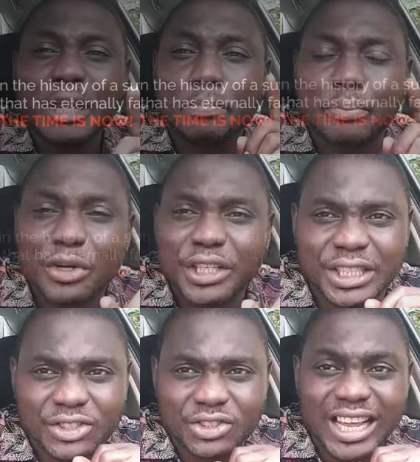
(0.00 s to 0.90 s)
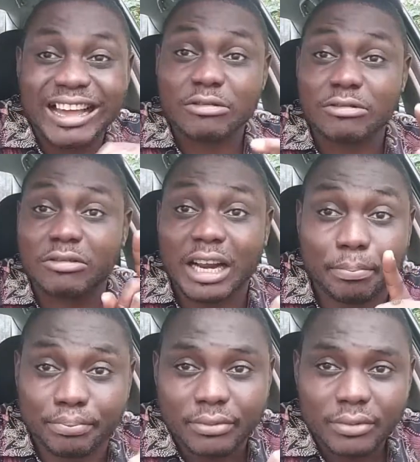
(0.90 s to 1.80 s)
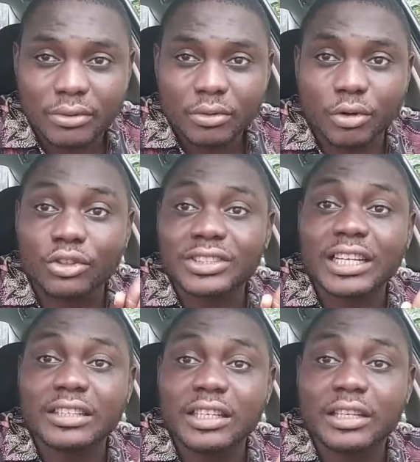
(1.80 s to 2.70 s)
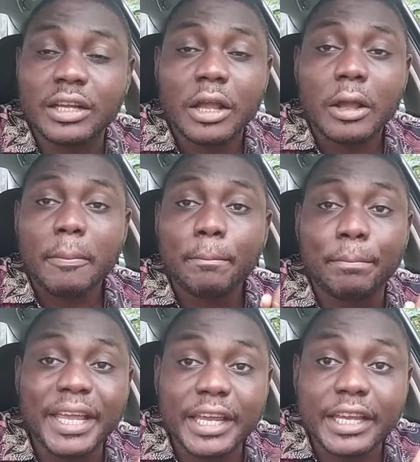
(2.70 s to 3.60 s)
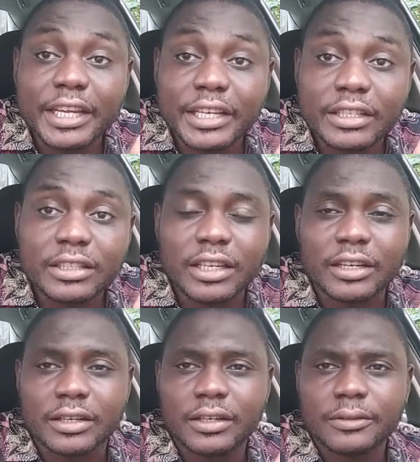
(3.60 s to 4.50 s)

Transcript: the impunities and rape constantly being